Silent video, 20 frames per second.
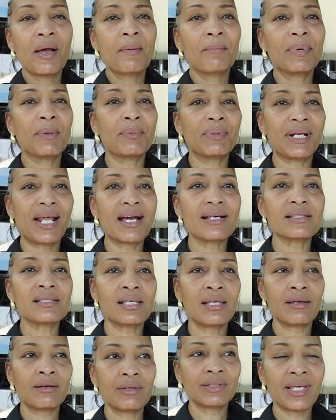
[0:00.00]
but when I
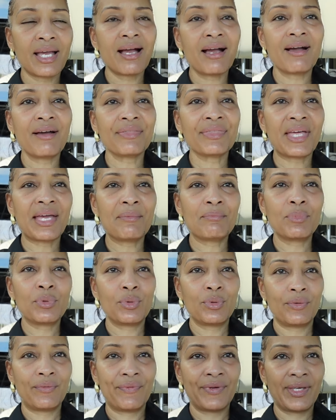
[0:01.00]
tell y'all that
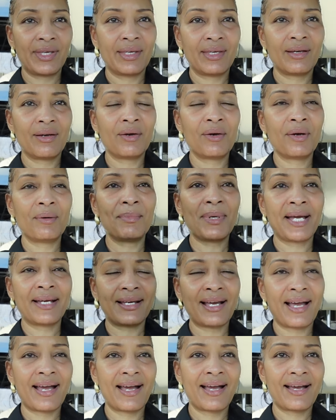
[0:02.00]
movie, oh my
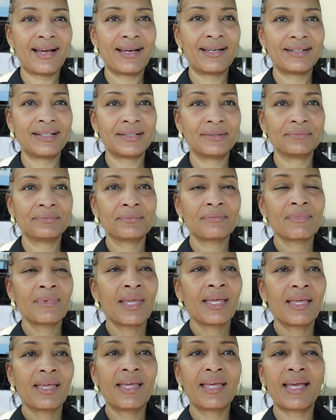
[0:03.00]
God,
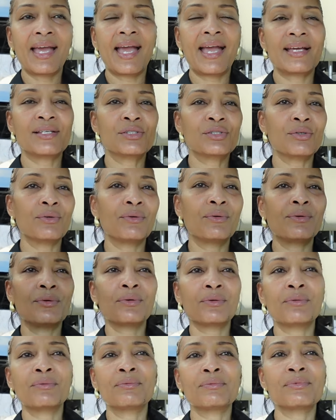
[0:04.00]
it had you
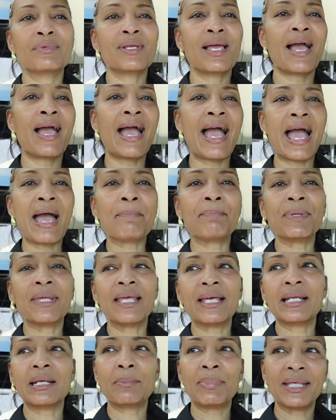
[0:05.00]

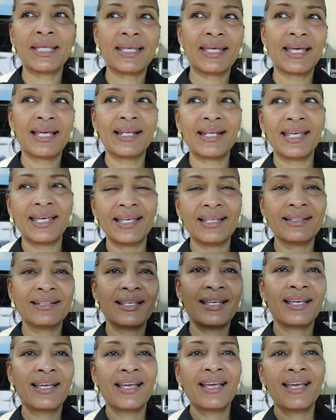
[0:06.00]
happy in the beginning.
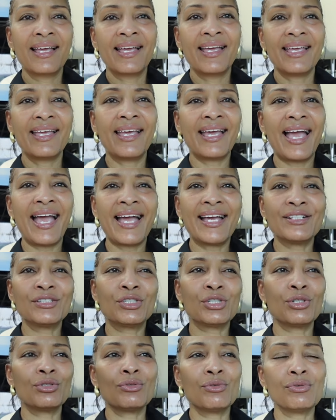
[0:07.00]
It
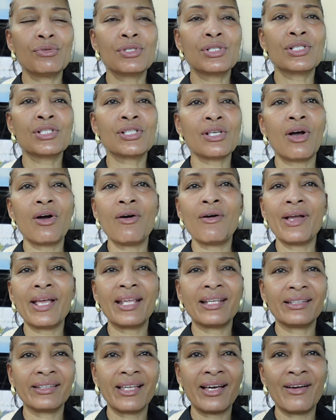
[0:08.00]
had you so
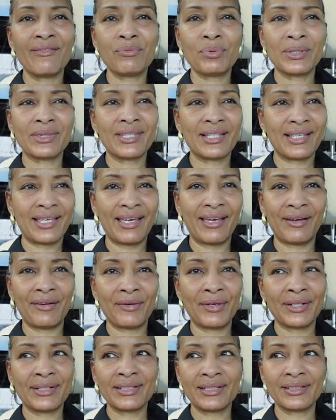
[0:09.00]
in love with the
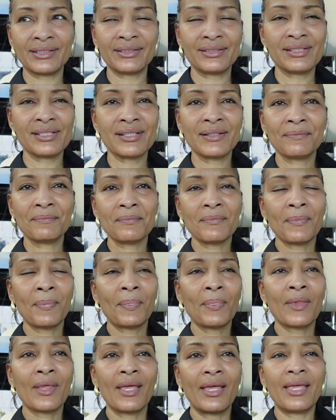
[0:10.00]
characters.
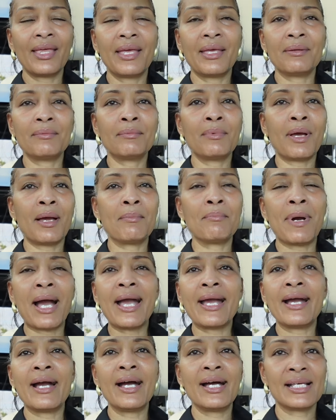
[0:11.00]

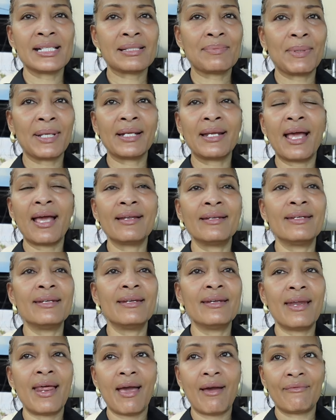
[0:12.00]
My
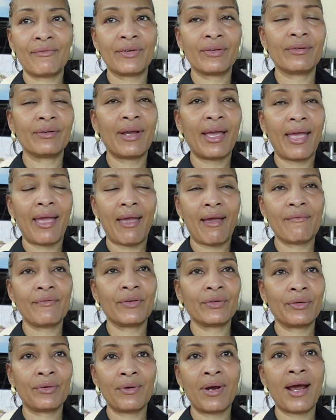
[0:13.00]
husband never,
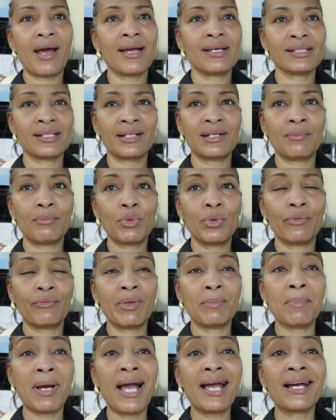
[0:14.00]
ever cries in a
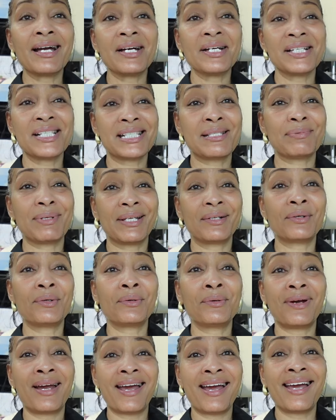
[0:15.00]
movie. My husband
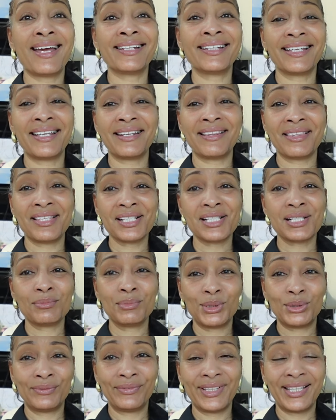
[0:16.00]
cried in this
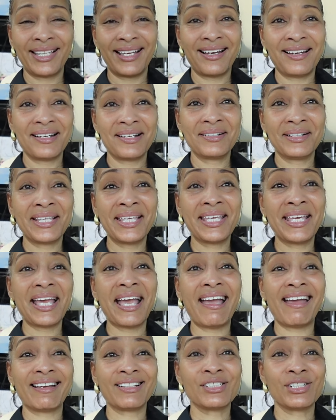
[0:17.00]
movie, y'all. He
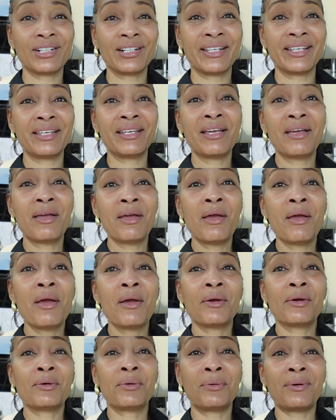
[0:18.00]
actually
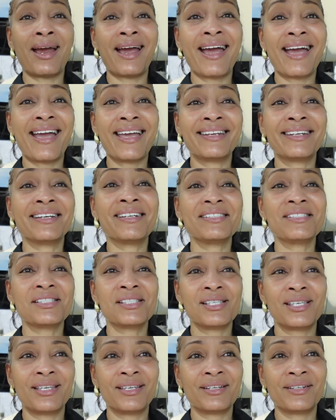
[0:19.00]
cried
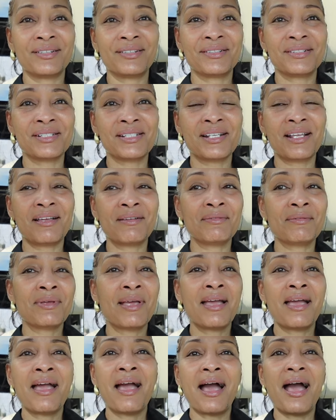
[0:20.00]
tears.
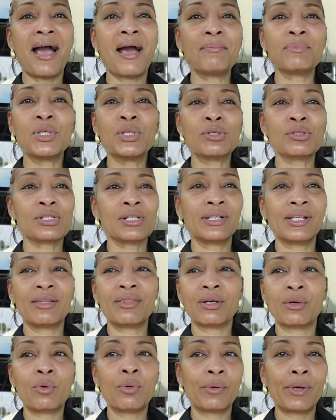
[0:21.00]
I'm usually
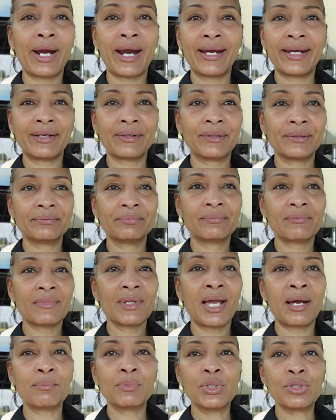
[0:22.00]
the crier.
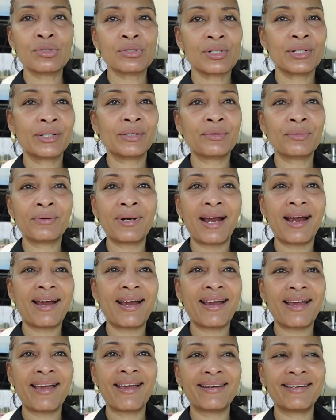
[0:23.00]
I'm usually
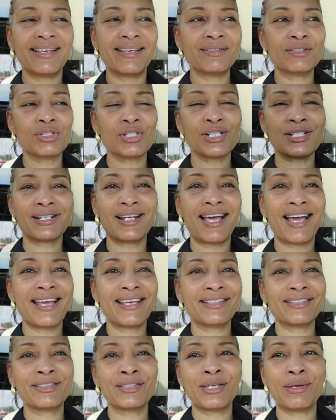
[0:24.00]
crying and just
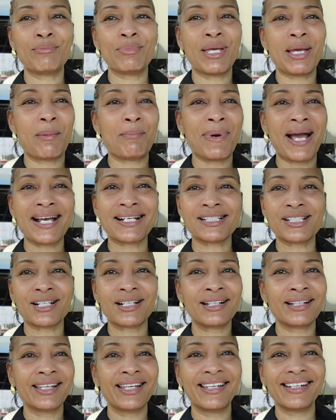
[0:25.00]
like, give me a box of
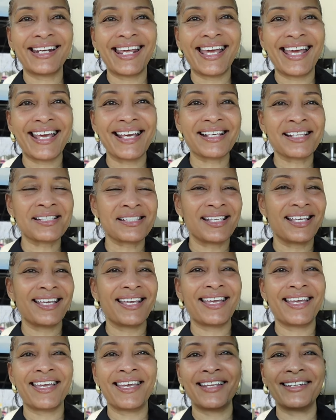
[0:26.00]
Kleenex.
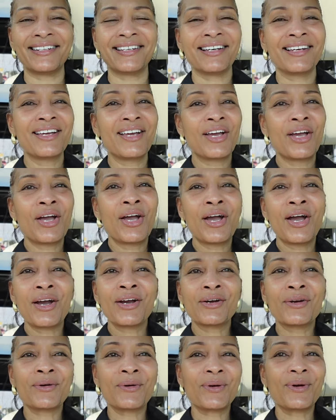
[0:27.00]
And
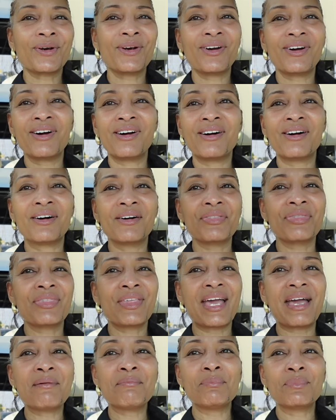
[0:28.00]
girl,
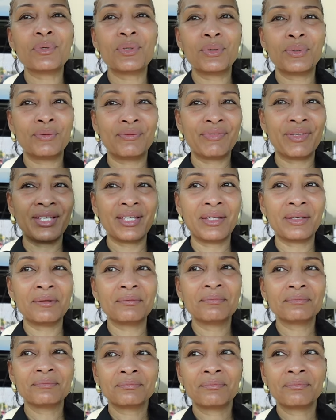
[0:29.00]
that movie